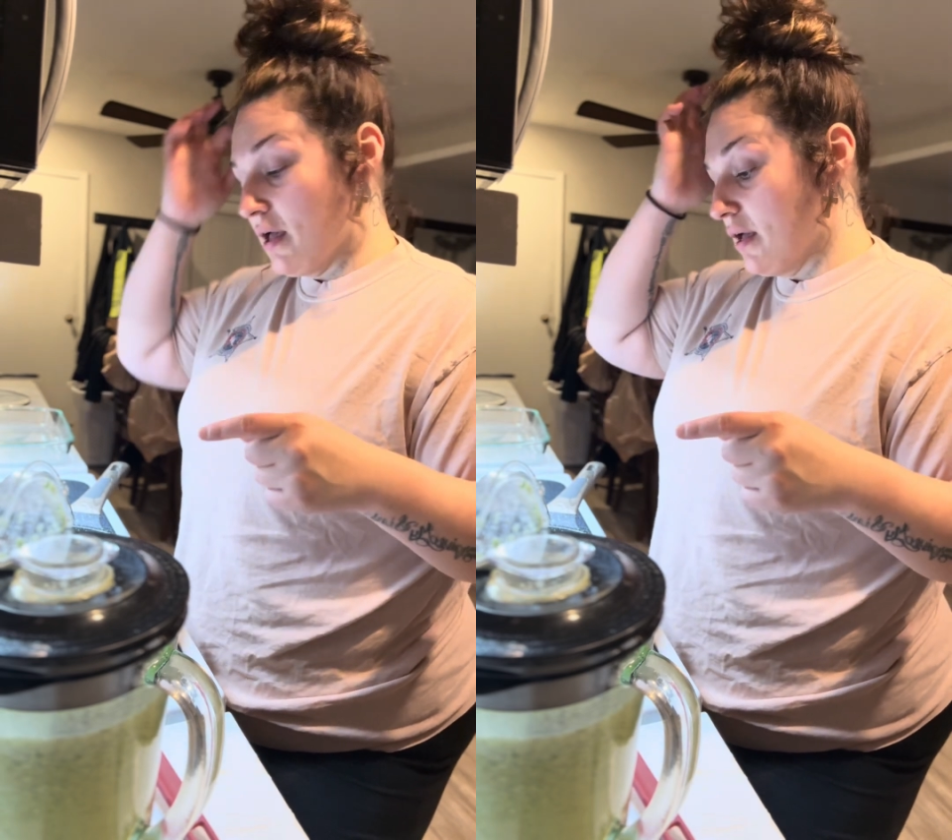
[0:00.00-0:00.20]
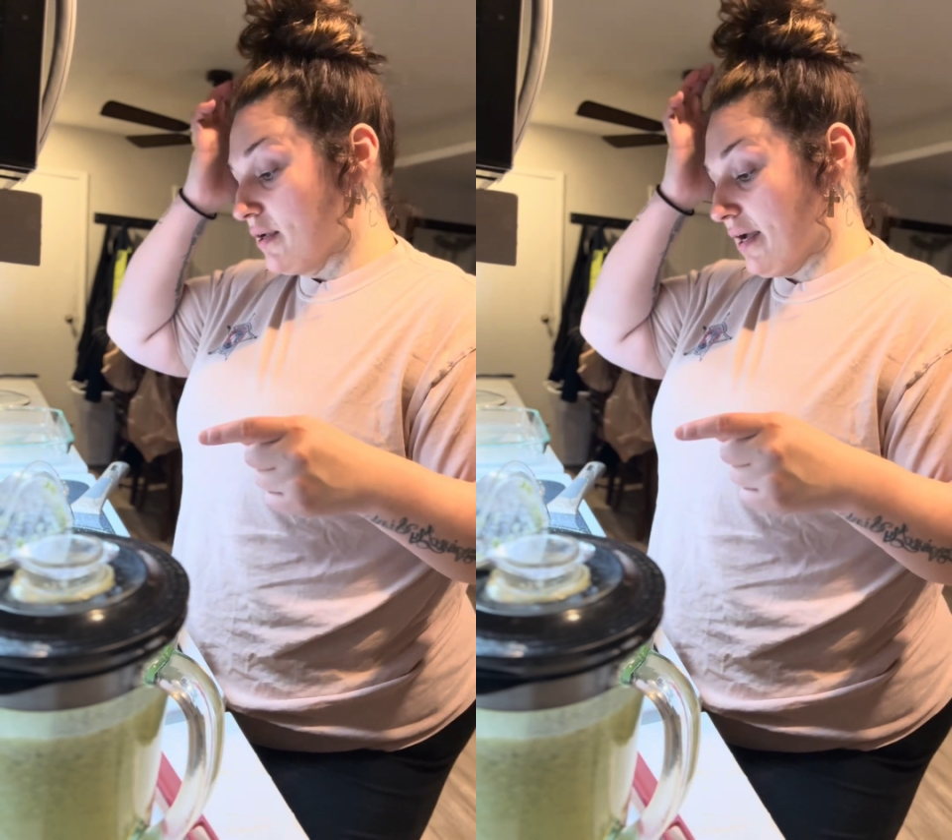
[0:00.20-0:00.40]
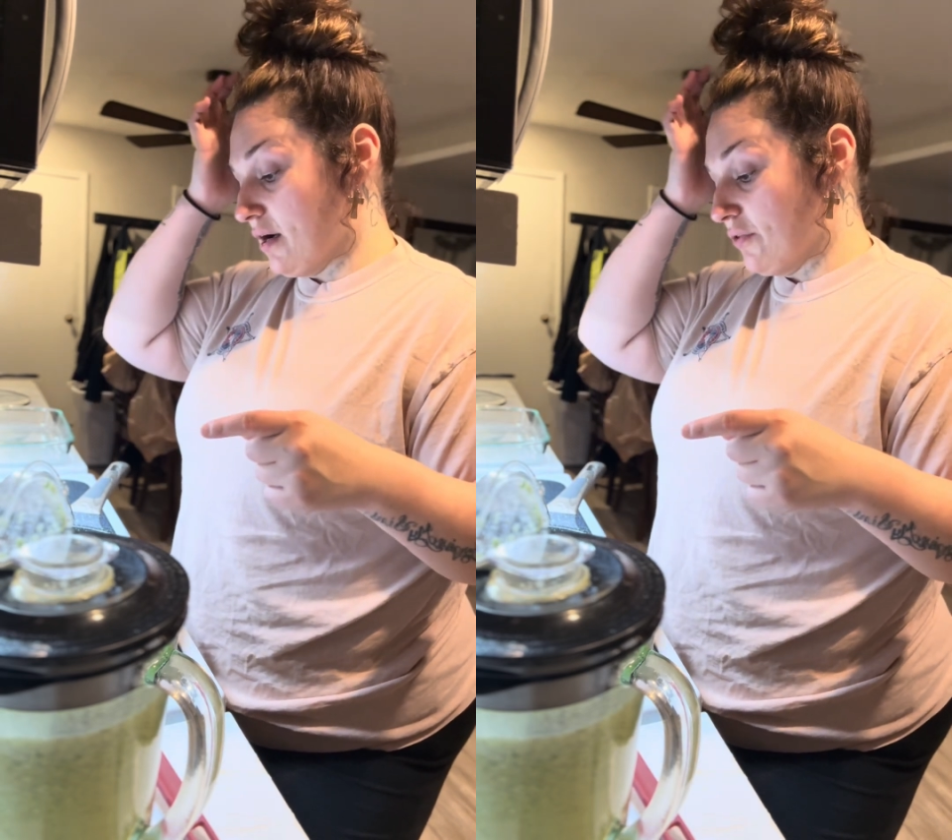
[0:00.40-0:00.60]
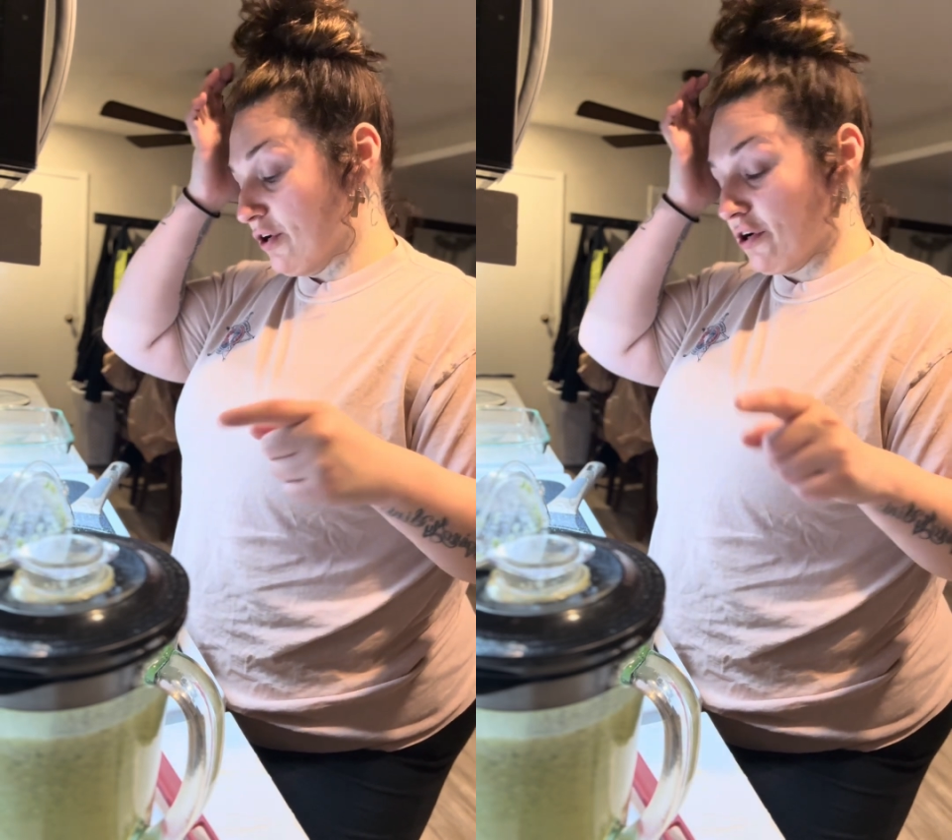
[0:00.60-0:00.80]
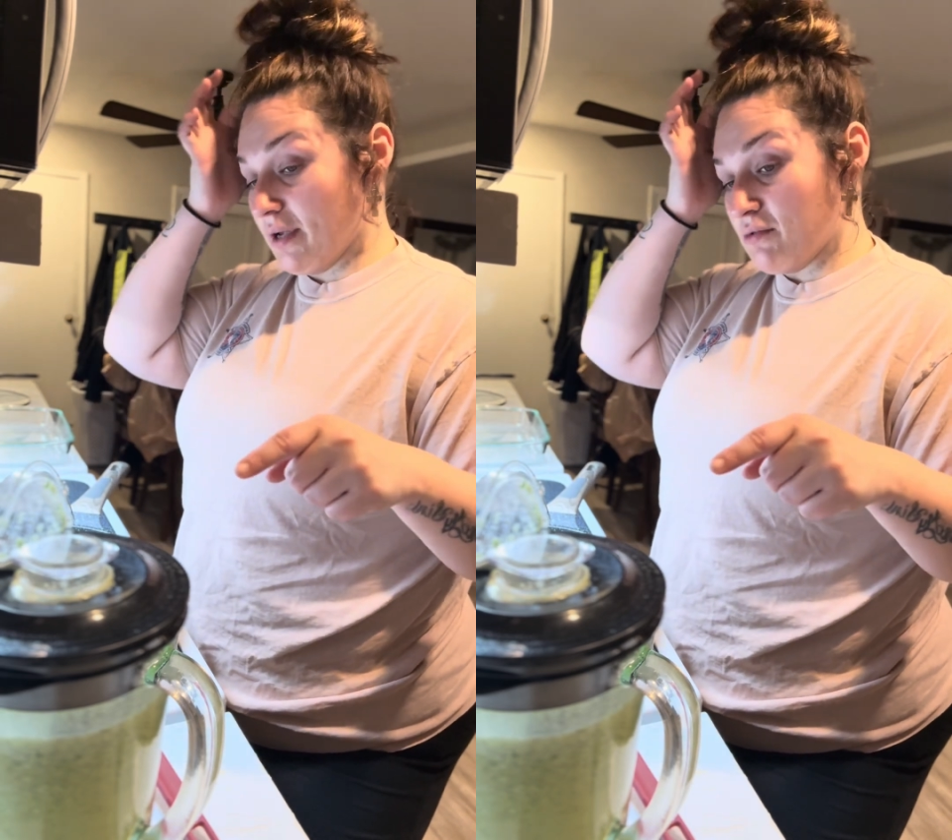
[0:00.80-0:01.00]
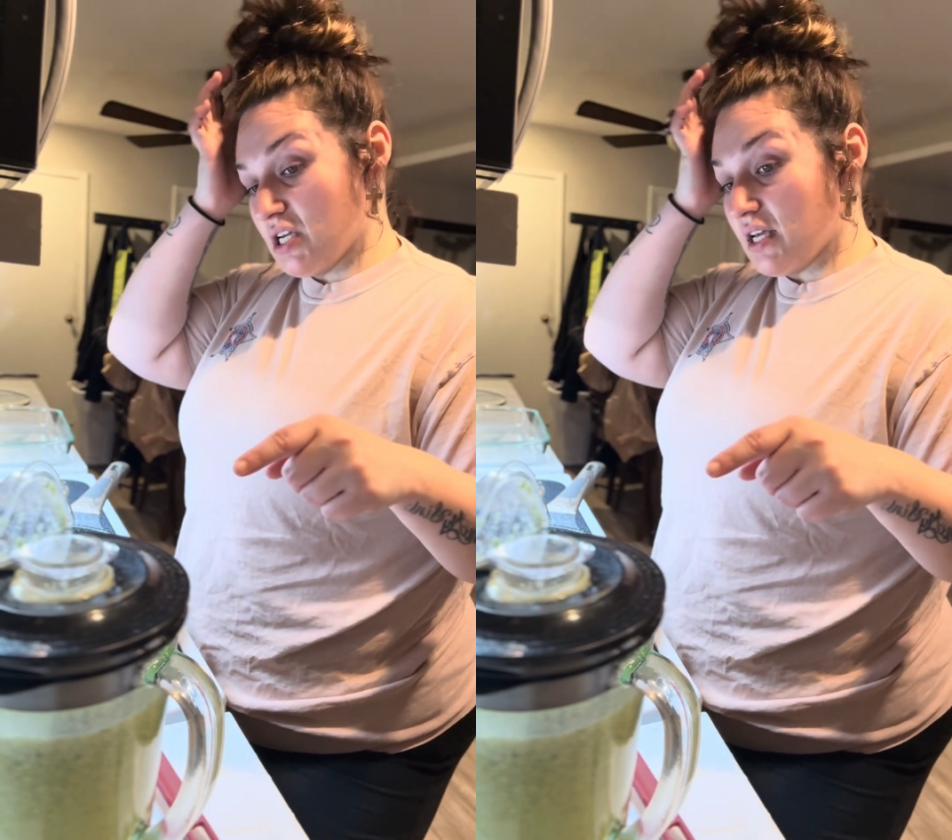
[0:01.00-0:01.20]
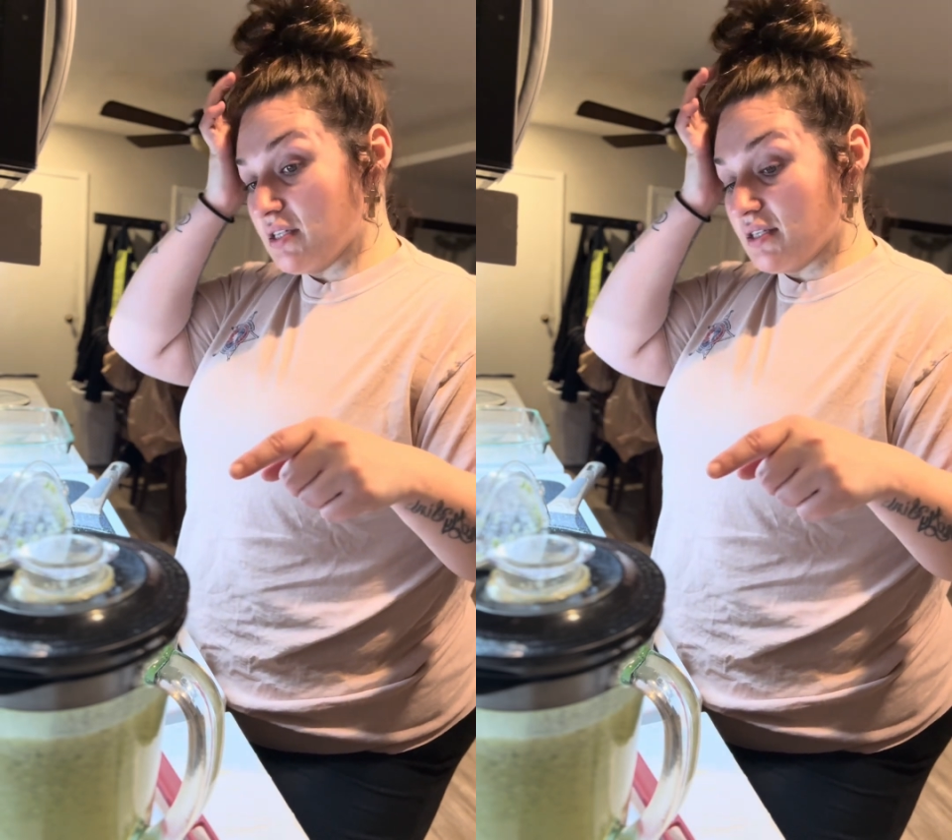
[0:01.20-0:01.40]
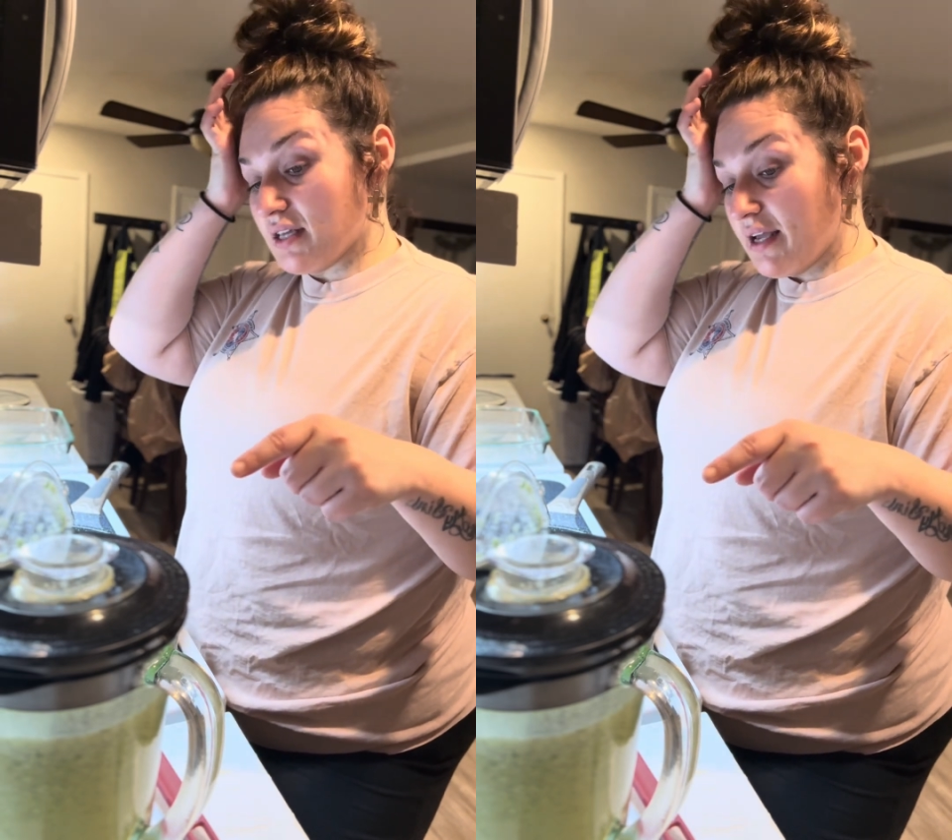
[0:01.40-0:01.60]
Now, the cream cheese
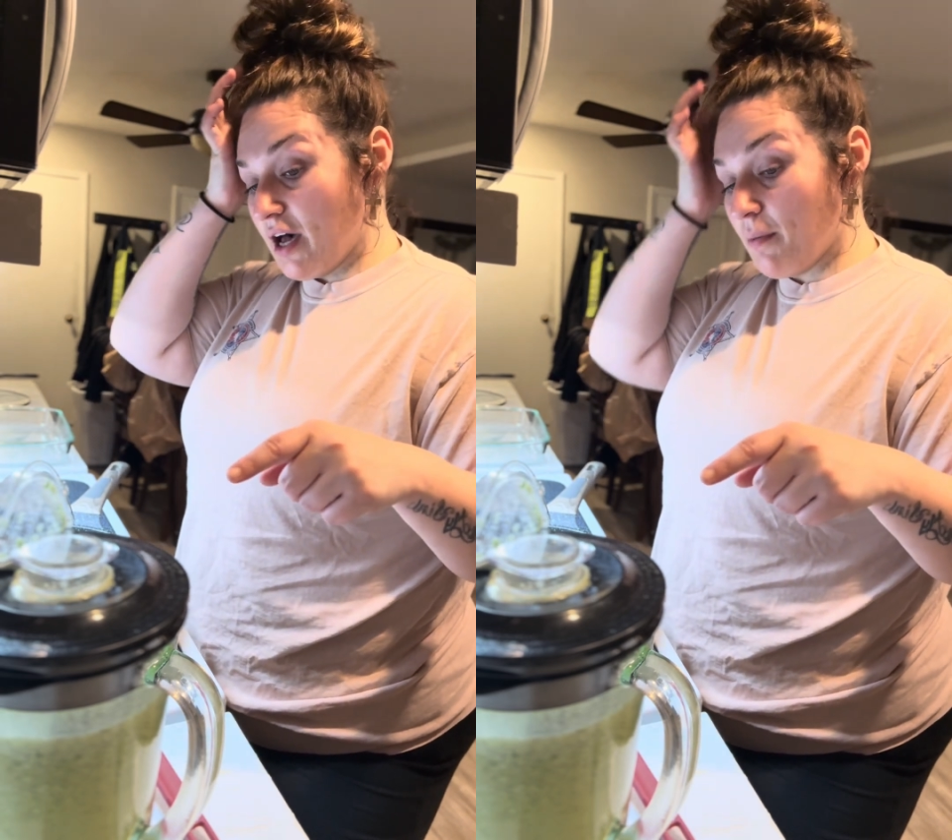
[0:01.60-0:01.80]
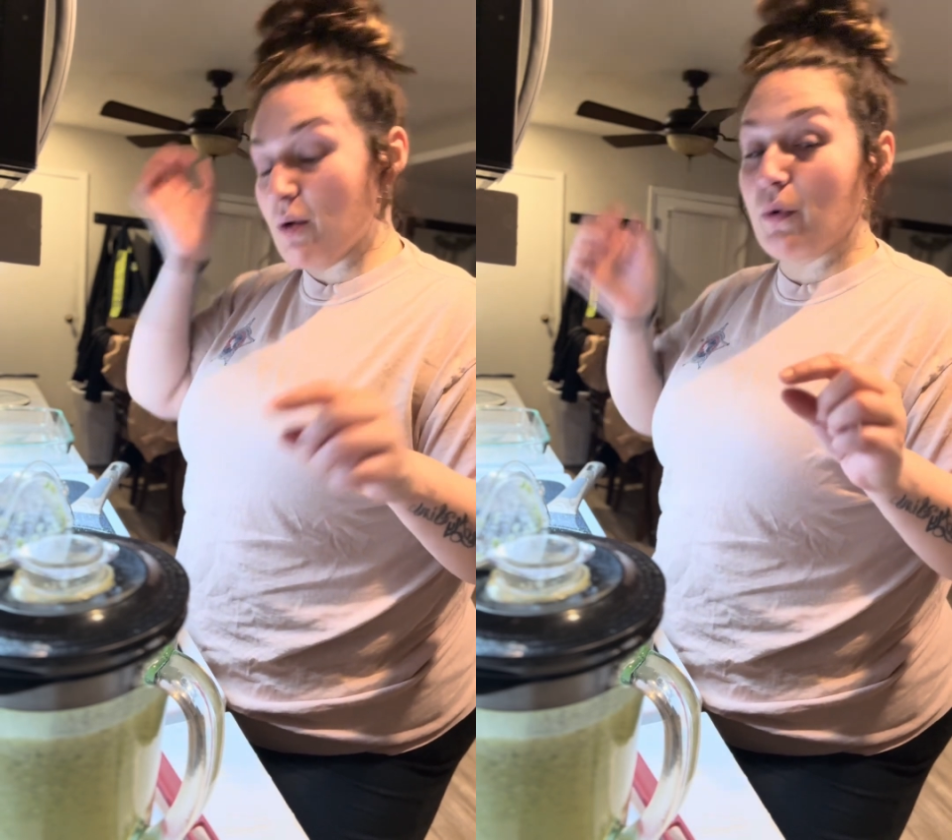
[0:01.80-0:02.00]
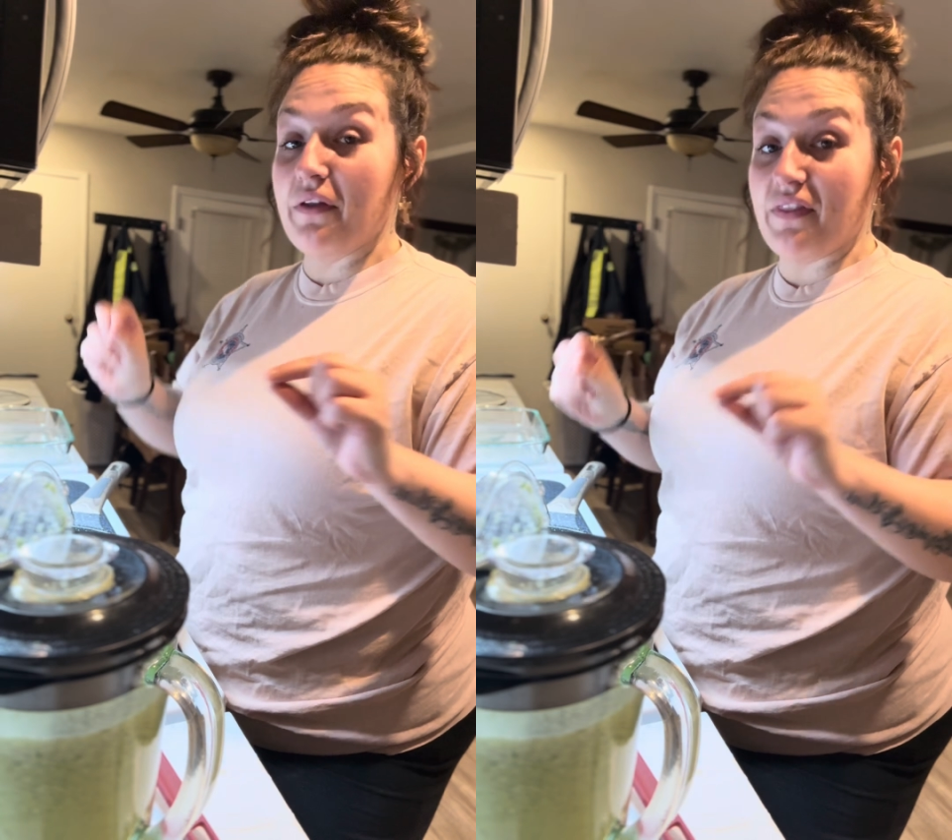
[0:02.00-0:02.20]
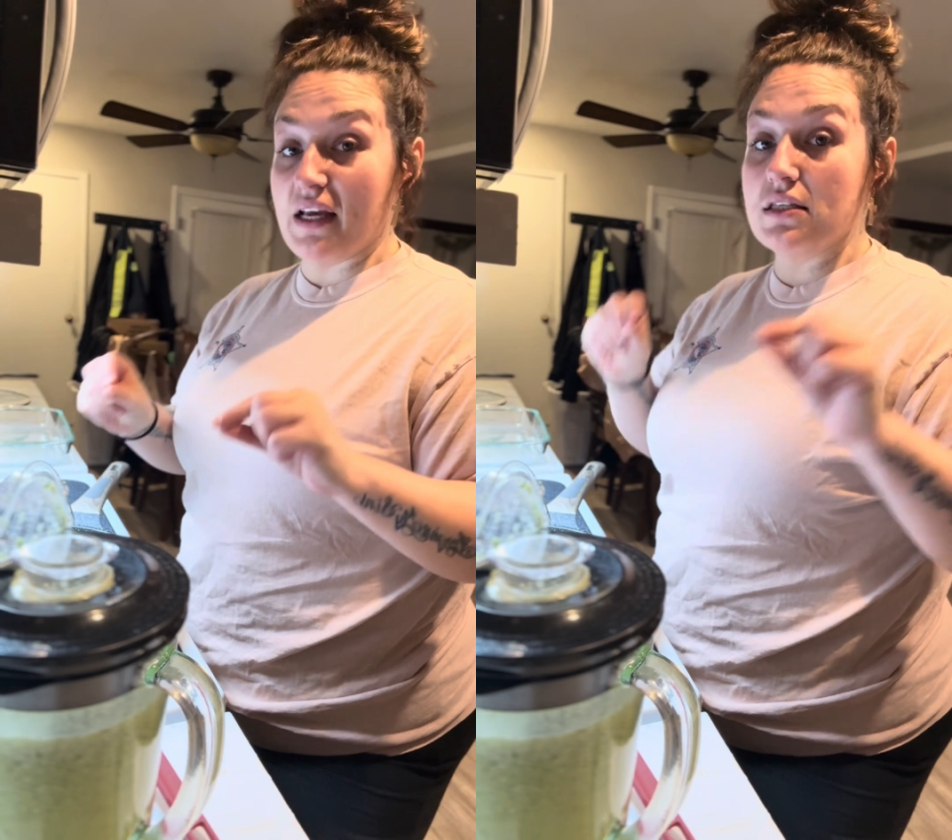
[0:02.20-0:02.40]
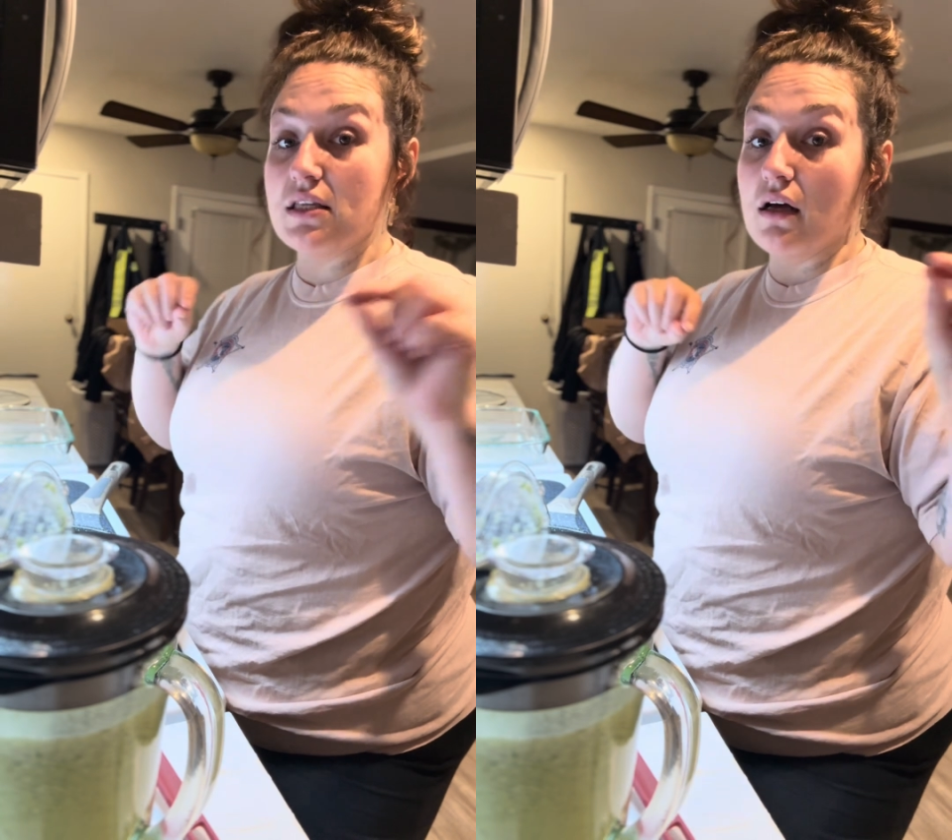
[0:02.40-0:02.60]
is gonna help it where it thickens it